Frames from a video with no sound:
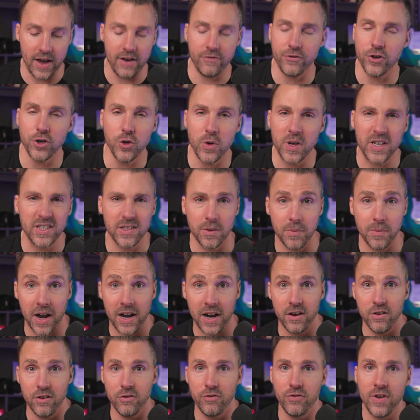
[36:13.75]
you're doing some kind
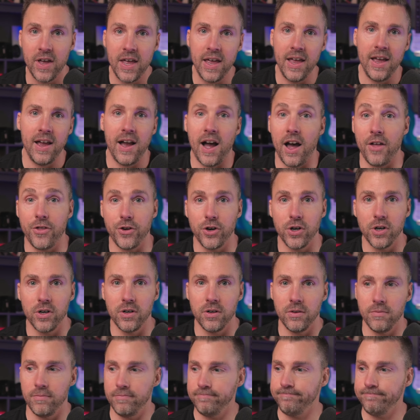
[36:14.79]
of other